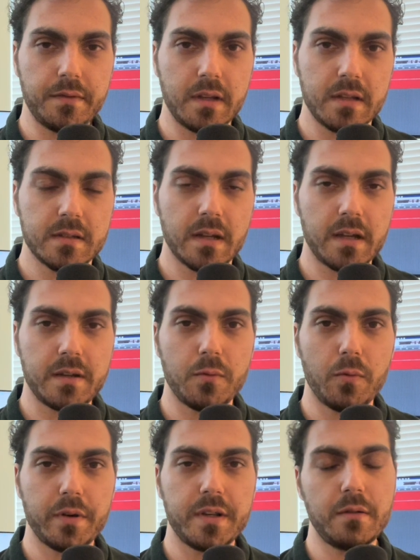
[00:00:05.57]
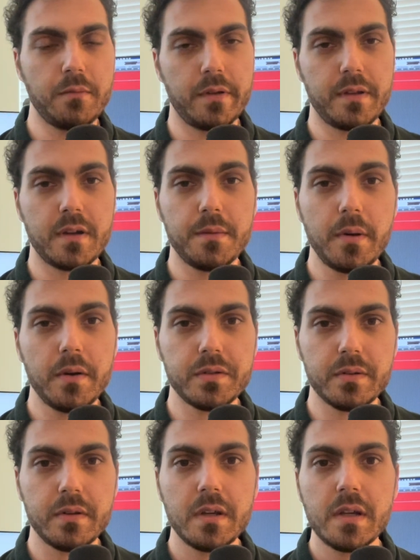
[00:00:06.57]
what it's like working with the
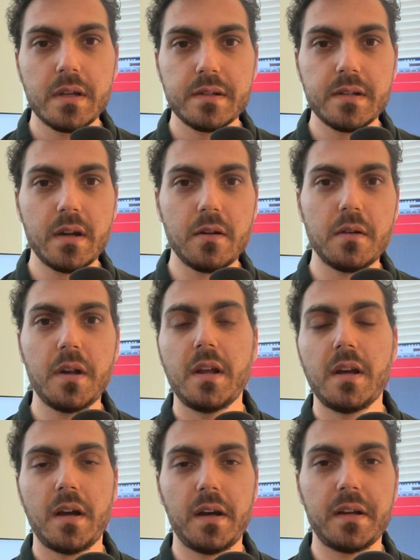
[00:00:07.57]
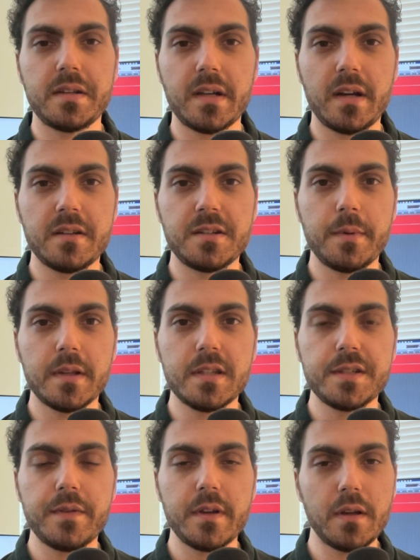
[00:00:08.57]
composer. So, I decided to make
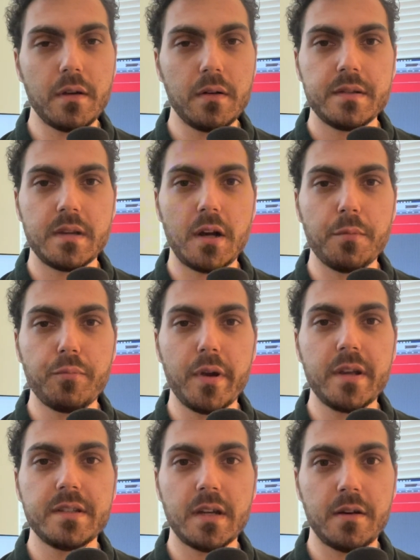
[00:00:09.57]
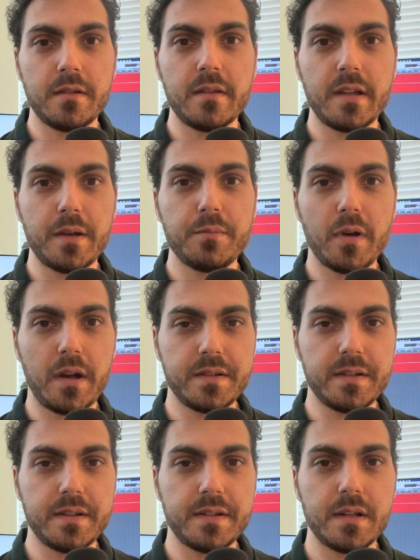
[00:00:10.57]
this video to help break down that
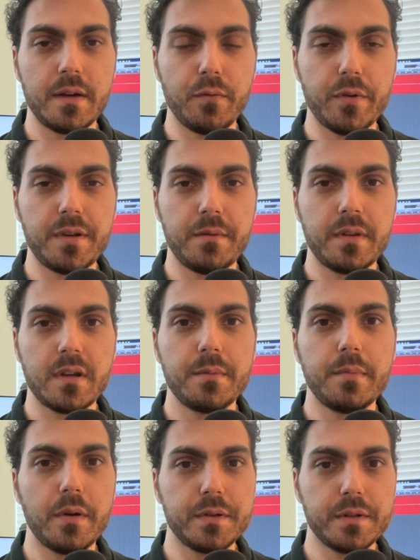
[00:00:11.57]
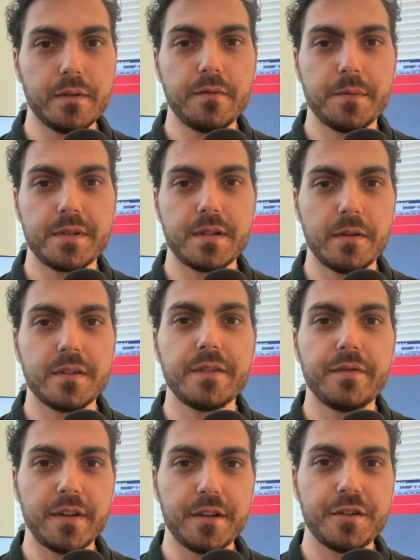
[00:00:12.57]
process of working with the composer from start to
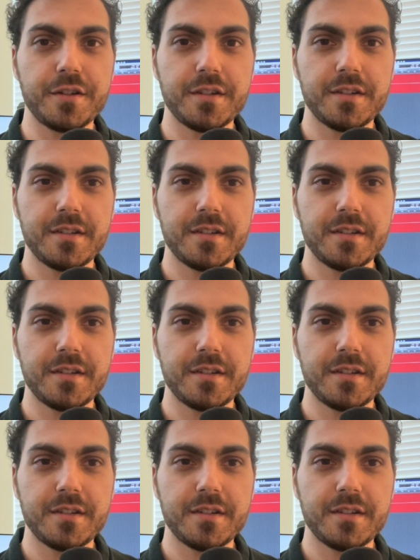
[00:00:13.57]
finish.